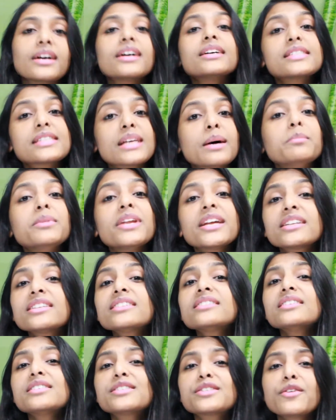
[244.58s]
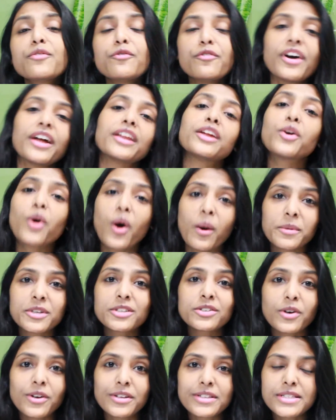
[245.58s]
Subletting is a very
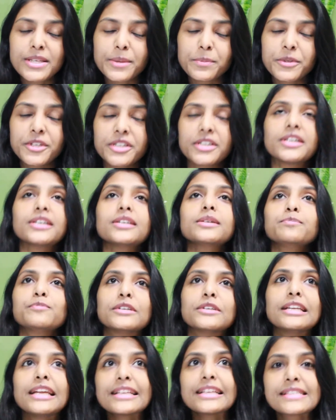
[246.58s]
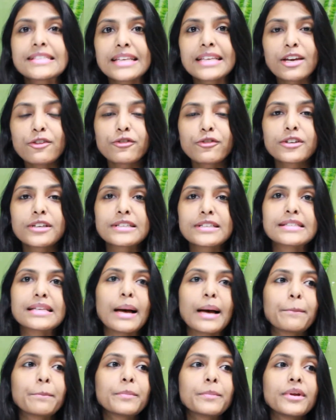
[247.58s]
common concept here. Let's say, for
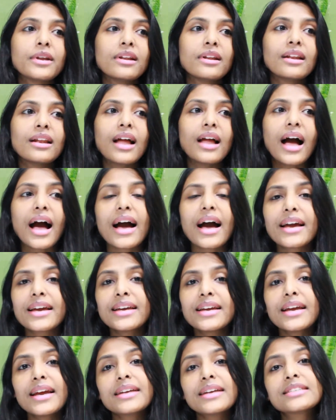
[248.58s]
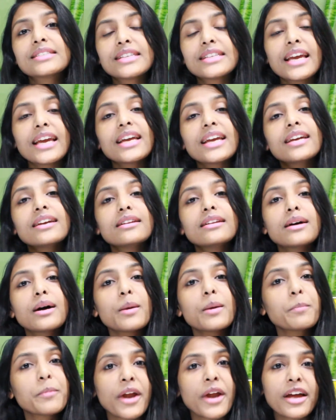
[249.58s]
example, I stay in
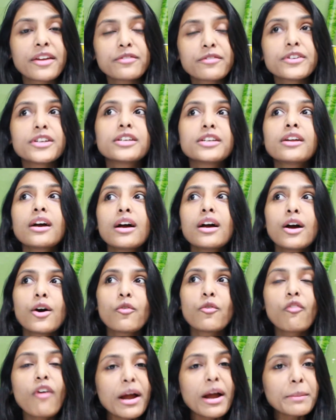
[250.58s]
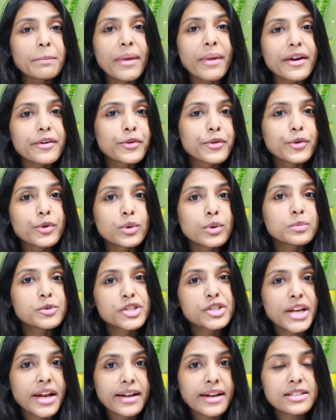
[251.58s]
a private one-bedroom
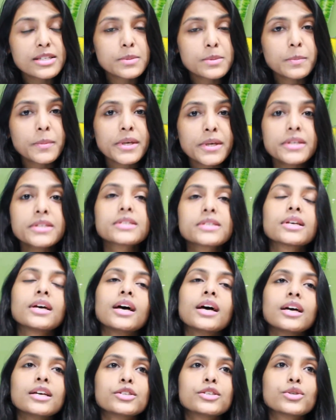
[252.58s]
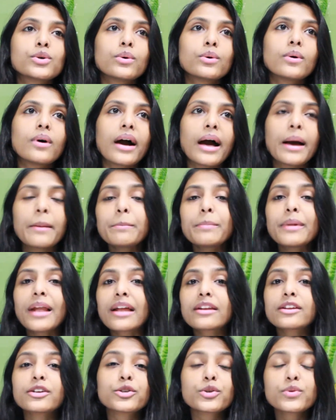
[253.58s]
shared space. So I'm
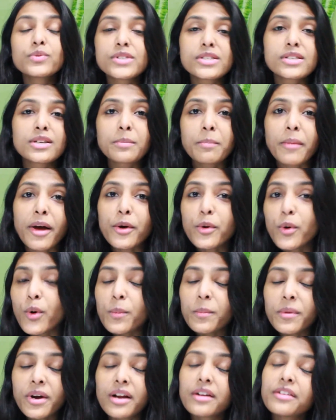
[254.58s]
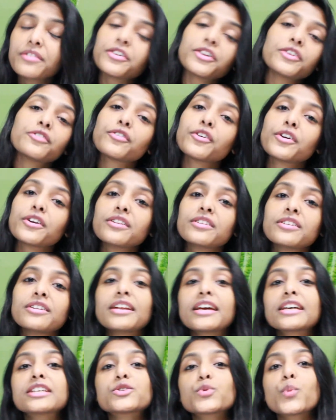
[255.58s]
planning to visit my home country for the
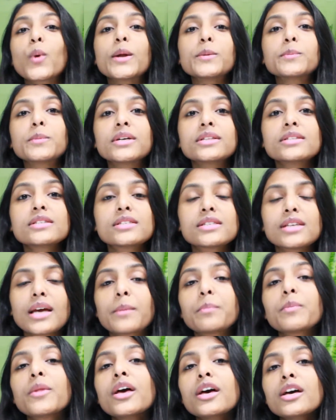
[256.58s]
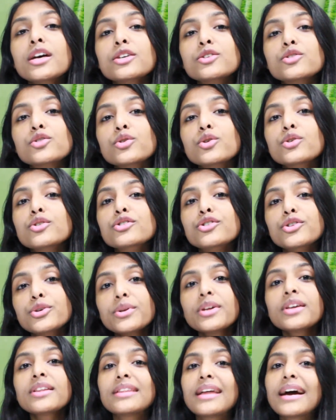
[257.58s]
next 1 month's time. So
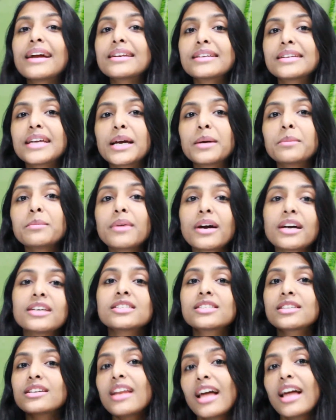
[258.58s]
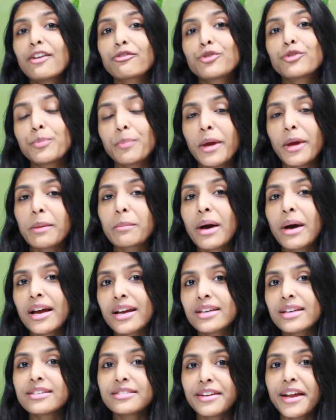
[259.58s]
during that time, I still have to pay
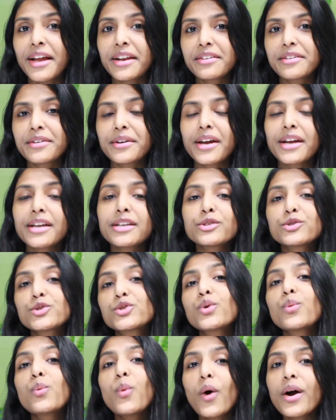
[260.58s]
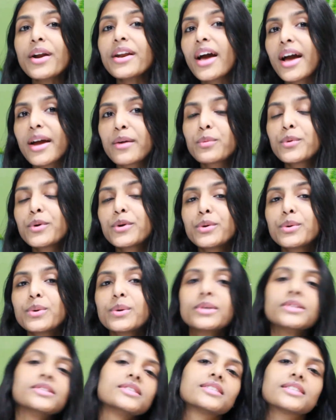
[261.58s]
my rent, right? So what I would
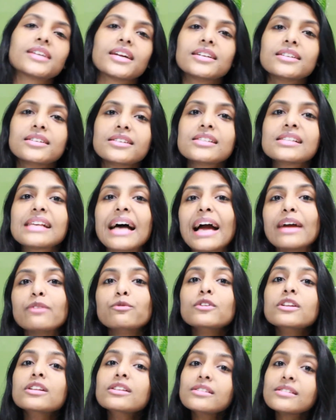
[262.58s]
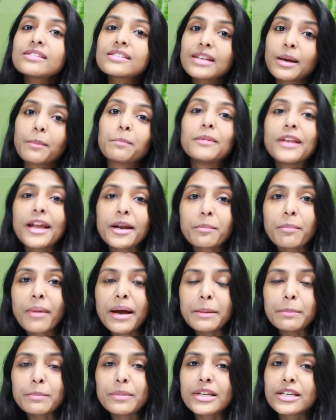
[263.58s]
do instead is I will sublet
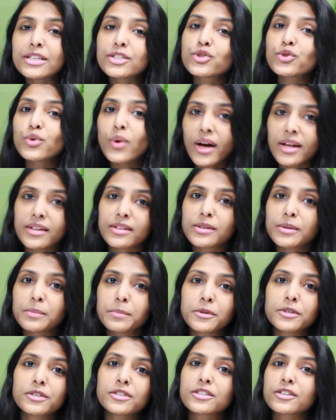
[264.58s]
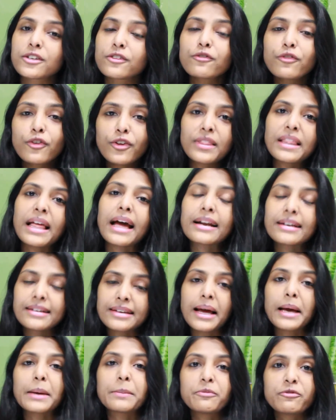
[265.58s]
my place to another person for
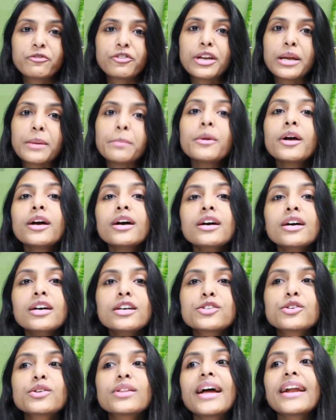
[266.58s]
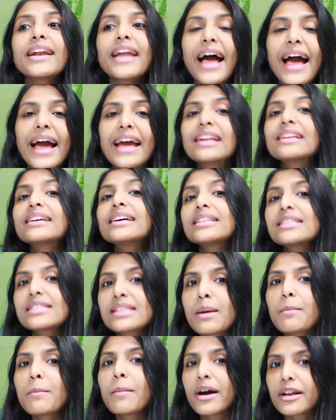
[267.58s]
that time frame, so that I'll get
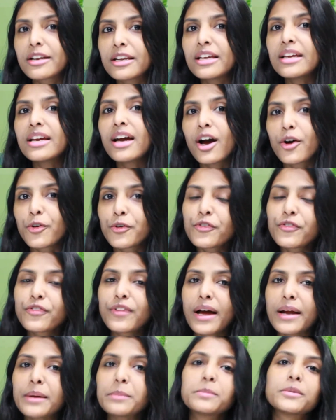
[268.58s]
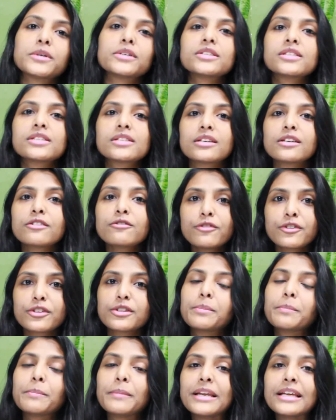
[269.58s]
some money out of that person for
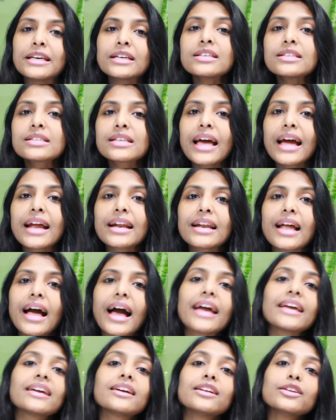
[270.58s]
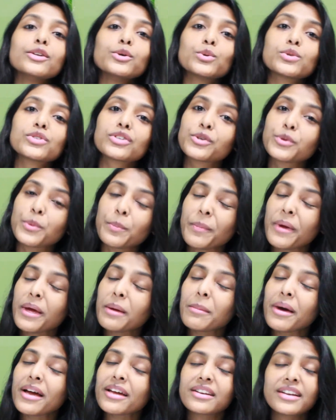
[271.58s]
the place and I can use it to
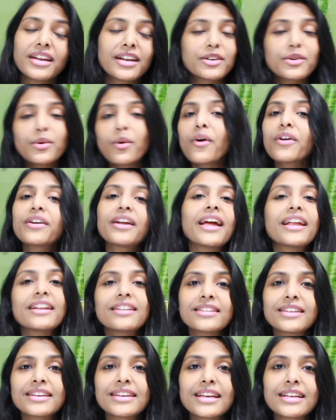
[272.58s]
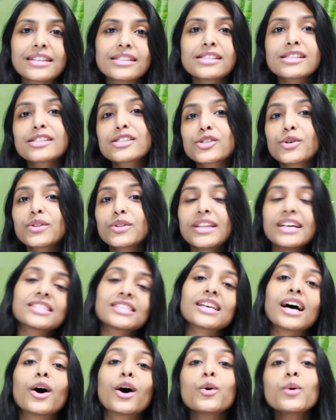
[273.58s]
pay my rent or anything else. So
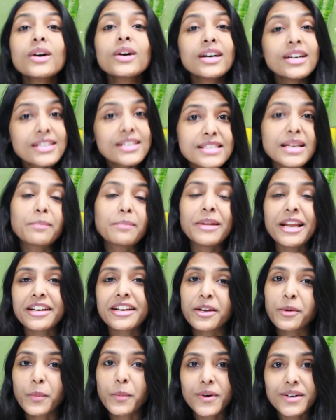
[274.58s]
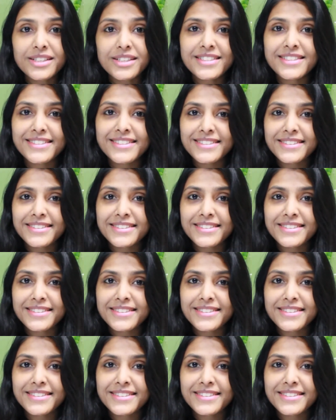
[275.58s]
that's how subletting works.